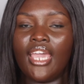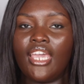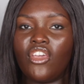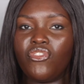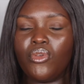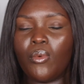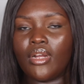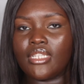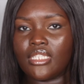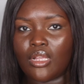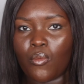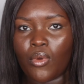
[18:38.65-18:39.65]
If you are
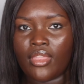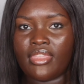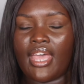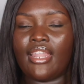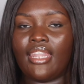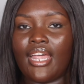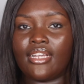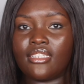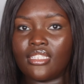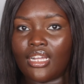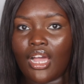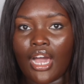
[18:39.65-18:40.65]
someone that likes
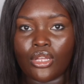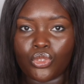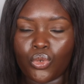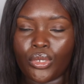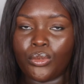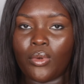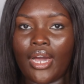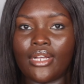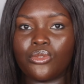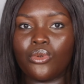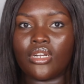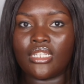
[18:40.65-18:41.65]
to contour and you
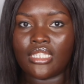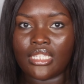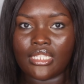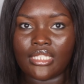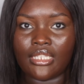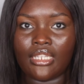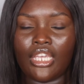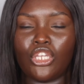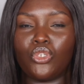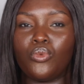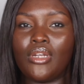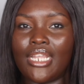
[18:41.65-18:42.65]
contour consistently
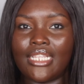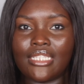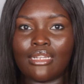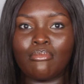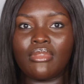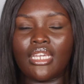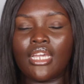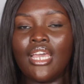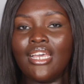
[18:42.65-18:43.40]
and you need something